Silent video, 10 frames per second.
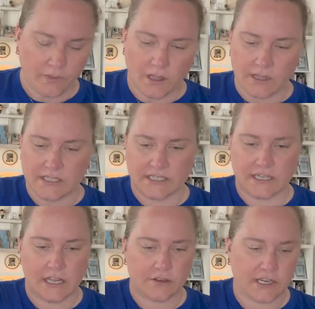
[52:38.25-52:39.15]
And this is
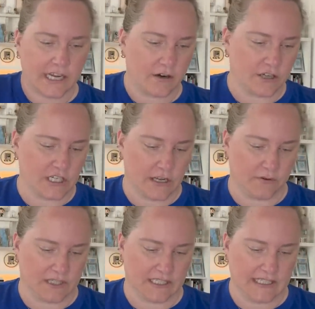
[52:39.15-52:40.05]
another Carriage
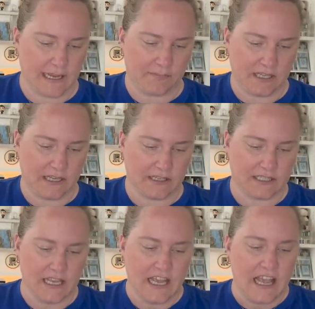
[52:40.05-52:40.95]
House Samplings.